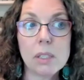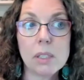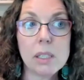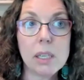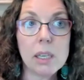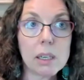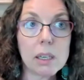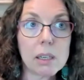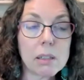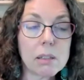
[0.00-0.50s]

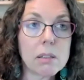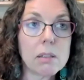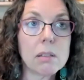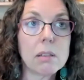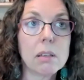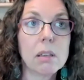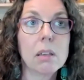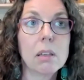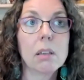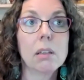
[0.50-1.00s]

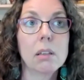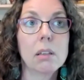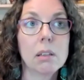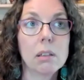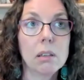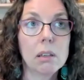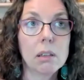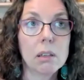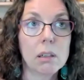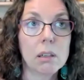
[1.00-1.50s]
tics,
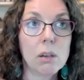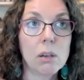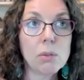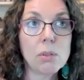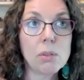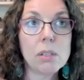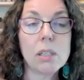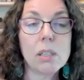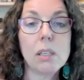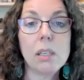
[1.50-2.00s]

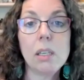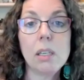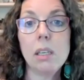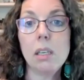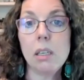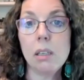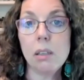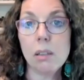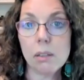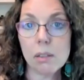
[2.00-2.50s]

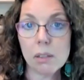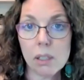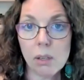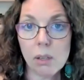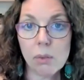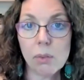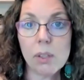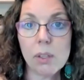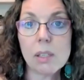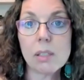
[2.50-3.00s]
OCD,
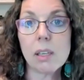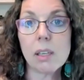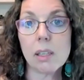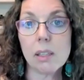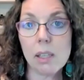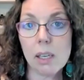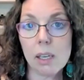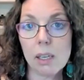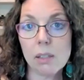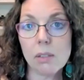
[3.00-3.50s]
things
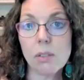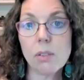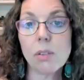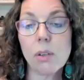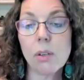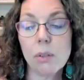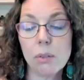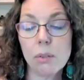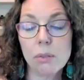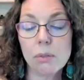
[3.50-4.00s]
like that.
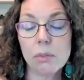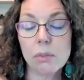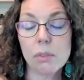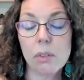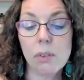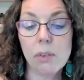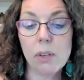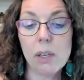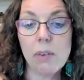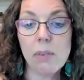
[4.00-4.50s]
So
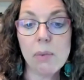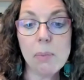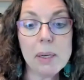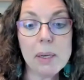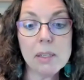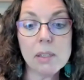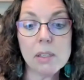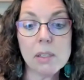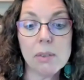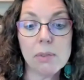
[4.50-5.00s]

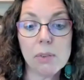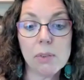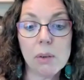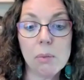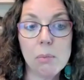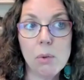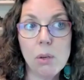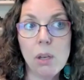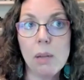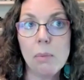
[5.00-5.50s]
everybody's
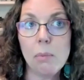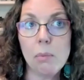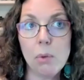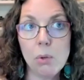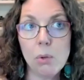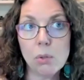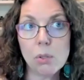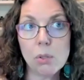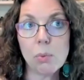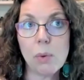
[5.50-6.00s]
different, and
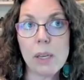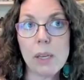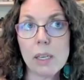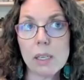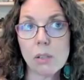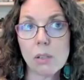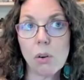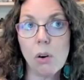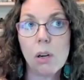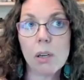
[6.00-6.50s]
mood
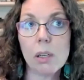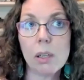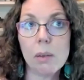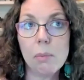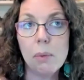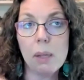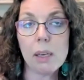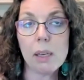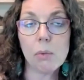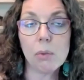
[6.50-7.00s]
swings, chronic,
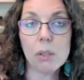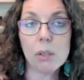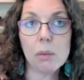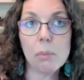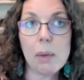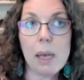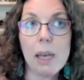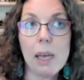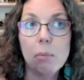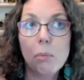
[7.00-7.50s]
like real
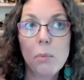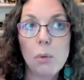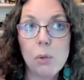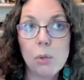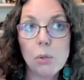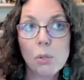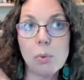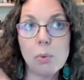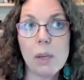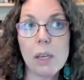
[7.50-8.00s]
bad
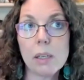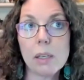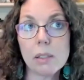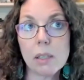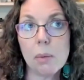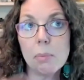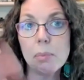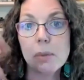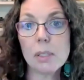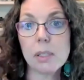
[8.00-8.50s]
mood swings,
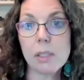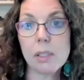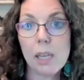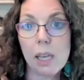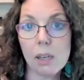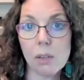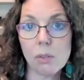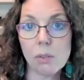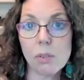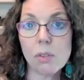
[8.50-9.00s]
ups and
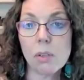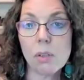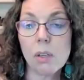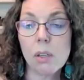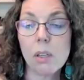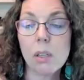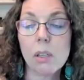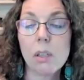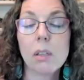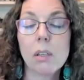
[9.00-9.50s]
downs.
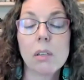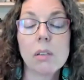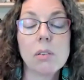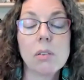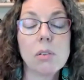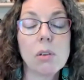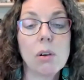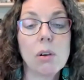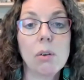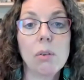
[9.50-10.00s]

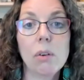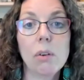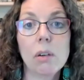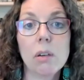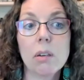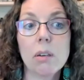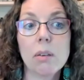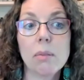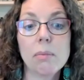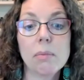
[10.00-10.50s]
So
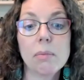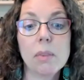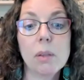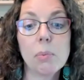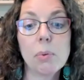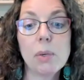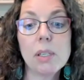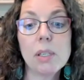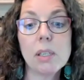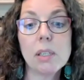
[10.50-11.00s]
the
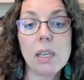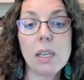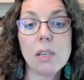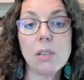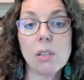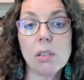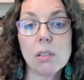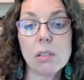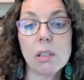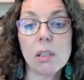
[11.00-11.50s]

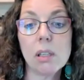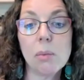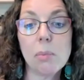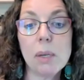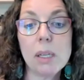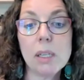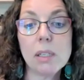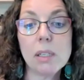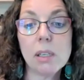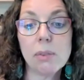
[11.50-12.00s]
presentation is a little
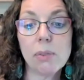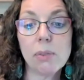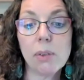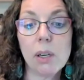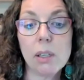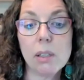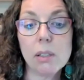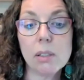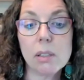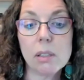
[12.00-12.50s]
bit
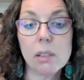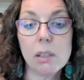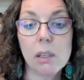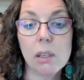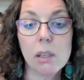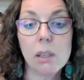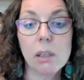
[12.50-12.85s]
different